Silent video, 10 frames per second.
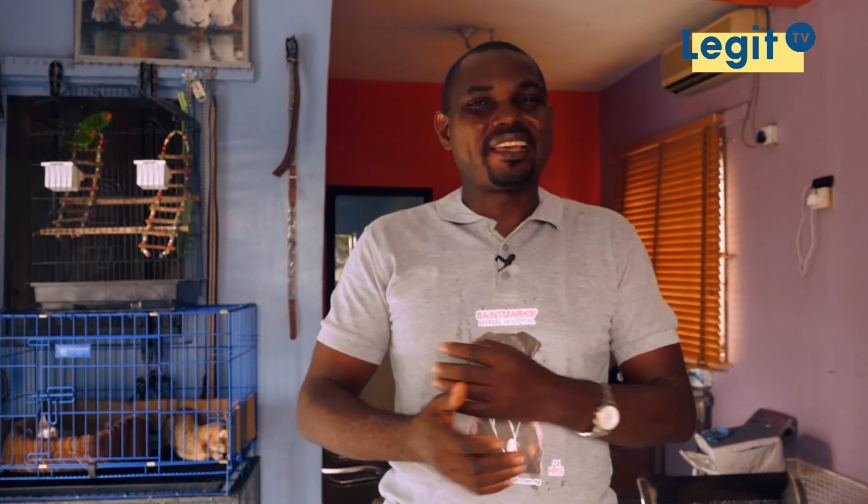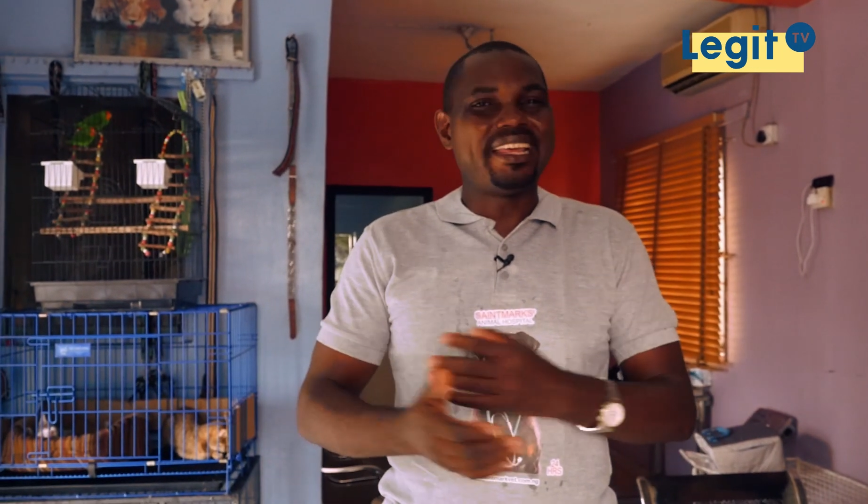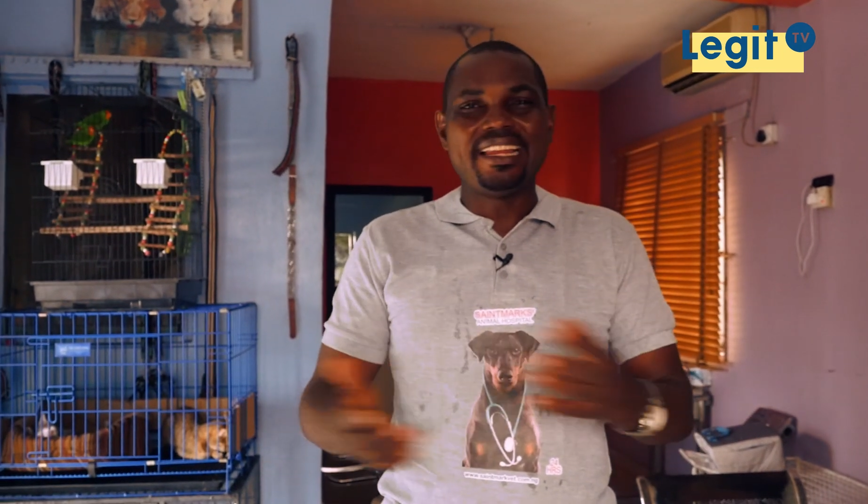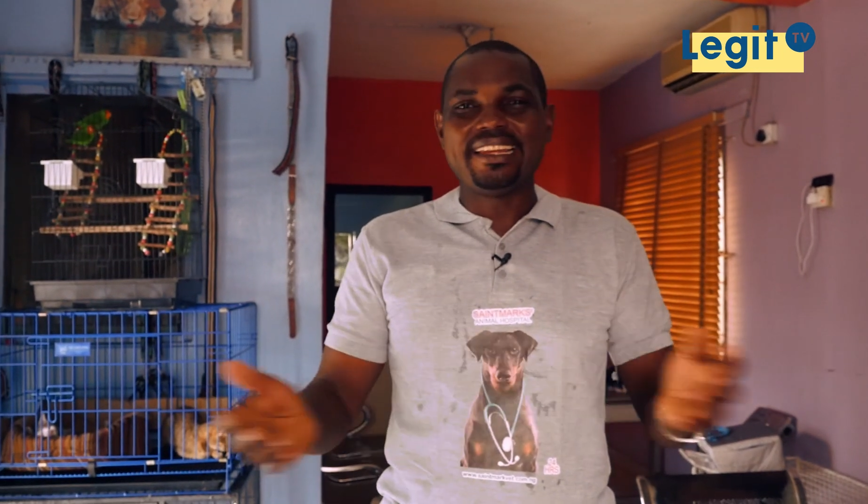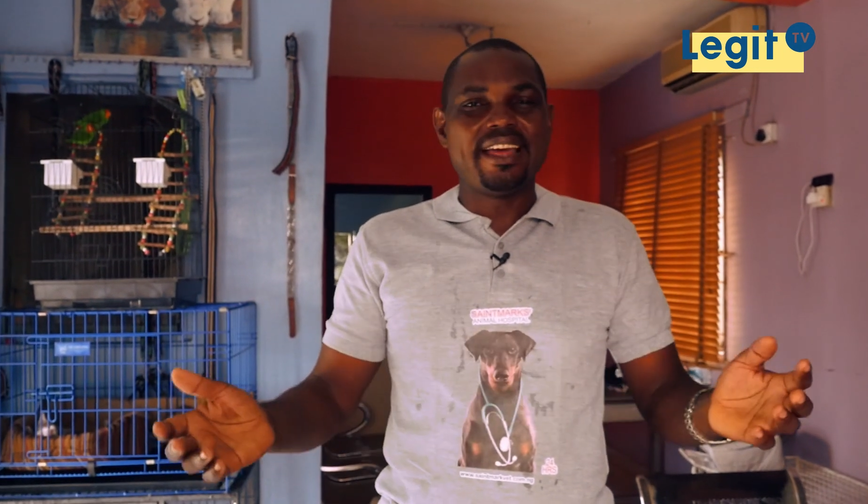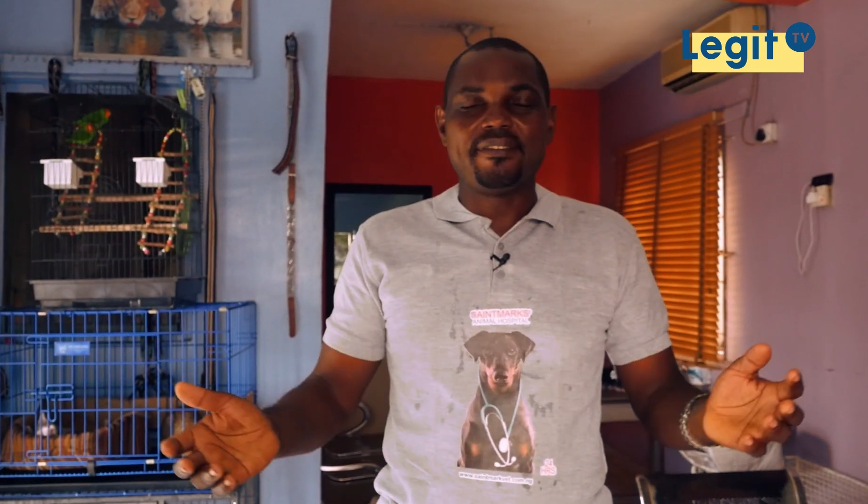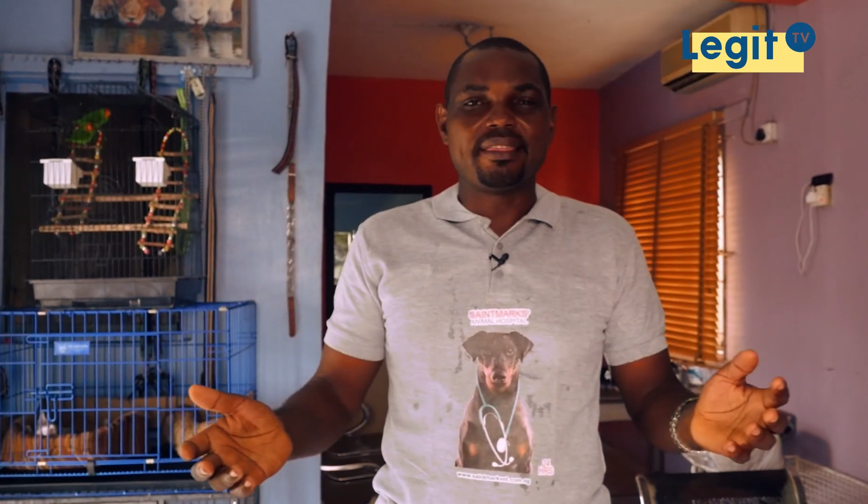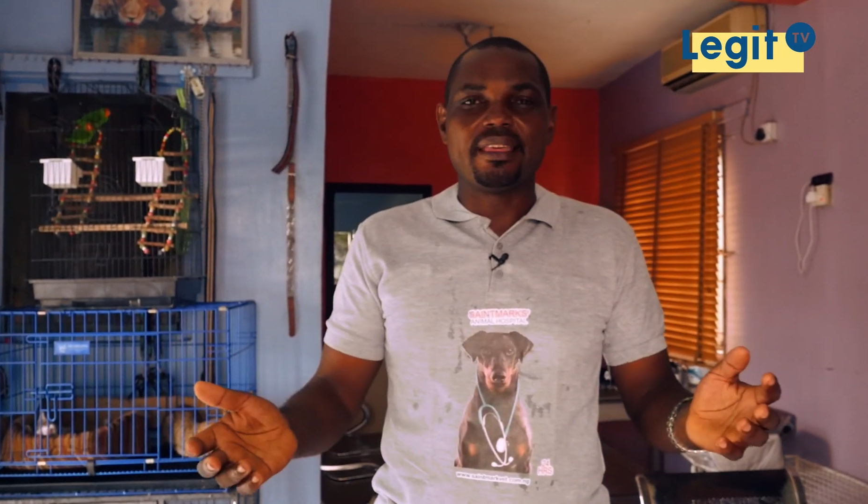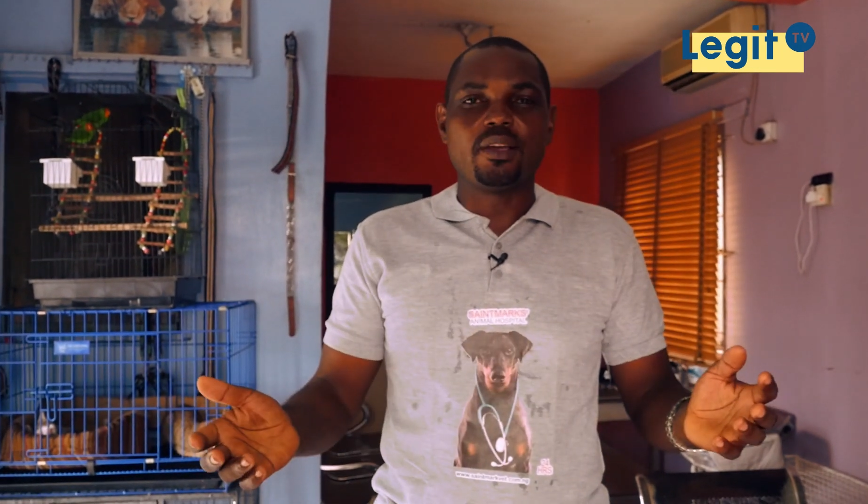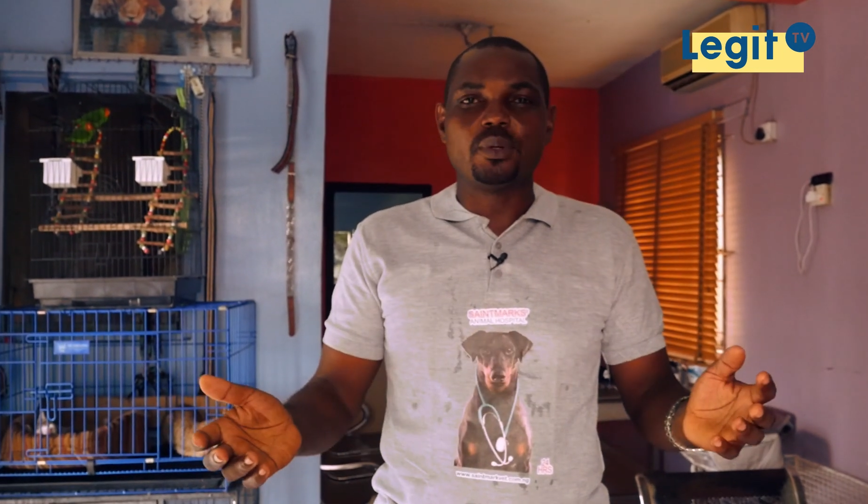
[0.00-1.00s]
killing
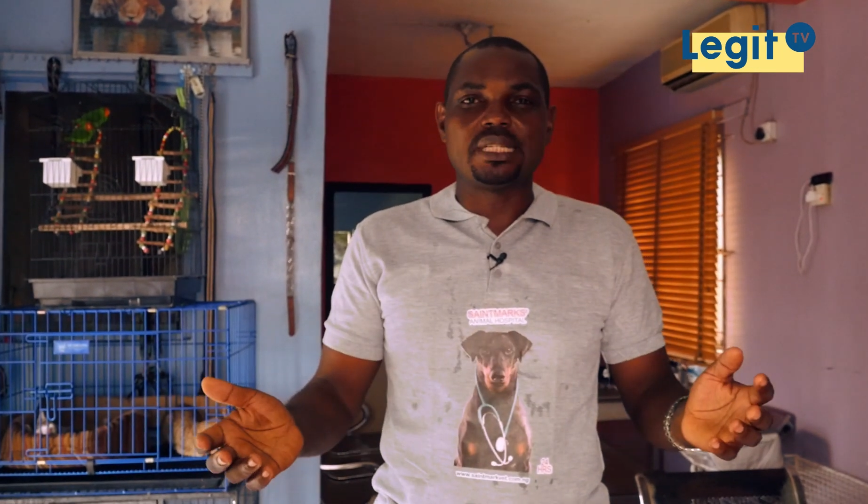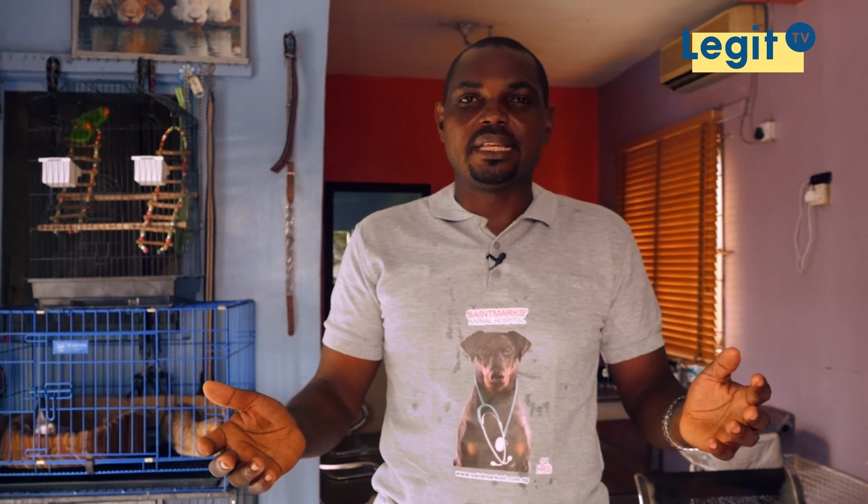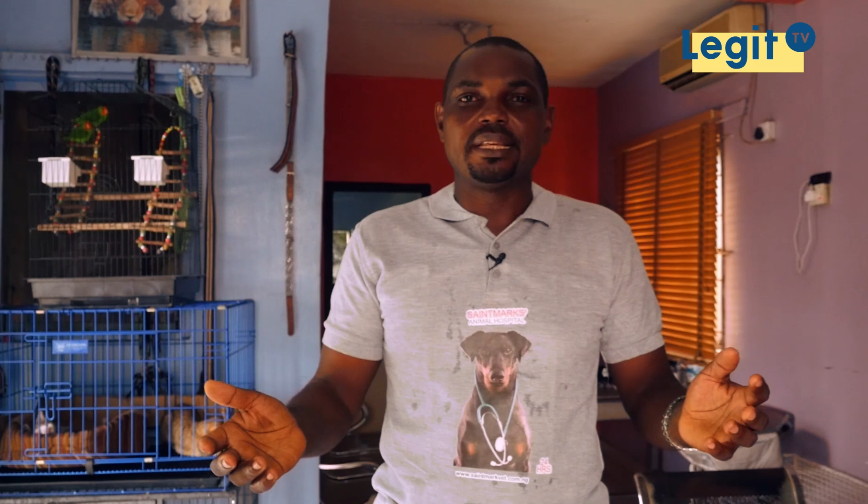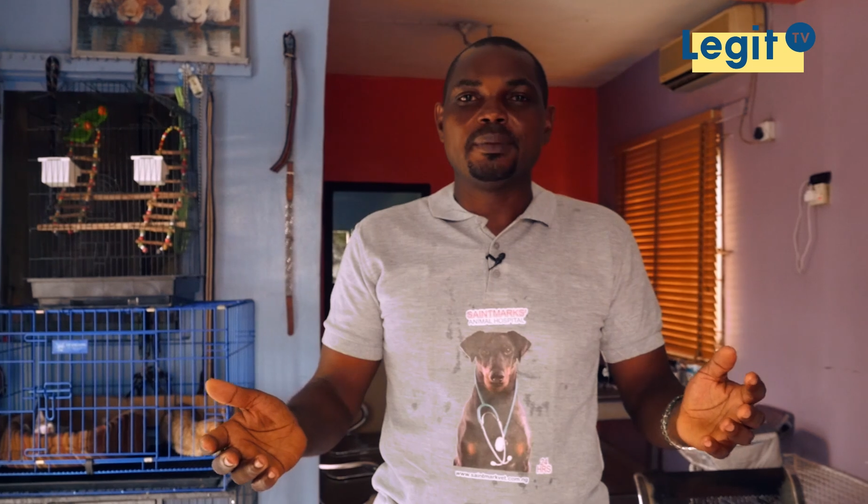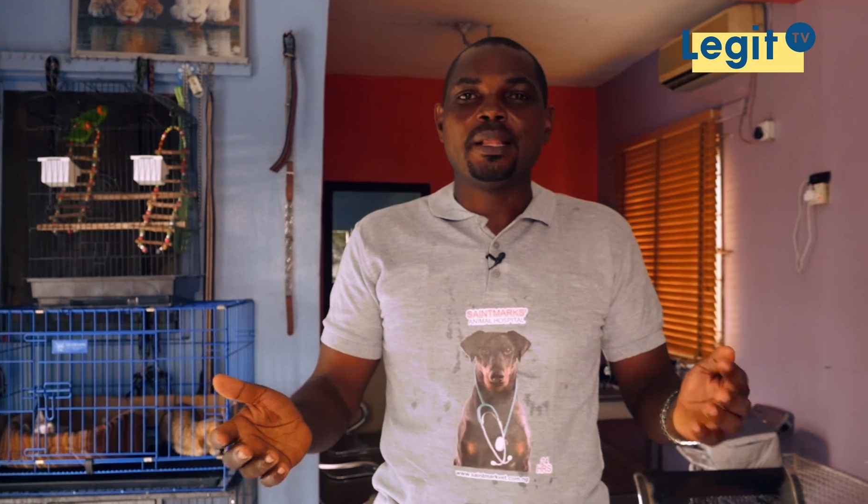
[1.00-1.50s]
everything we see.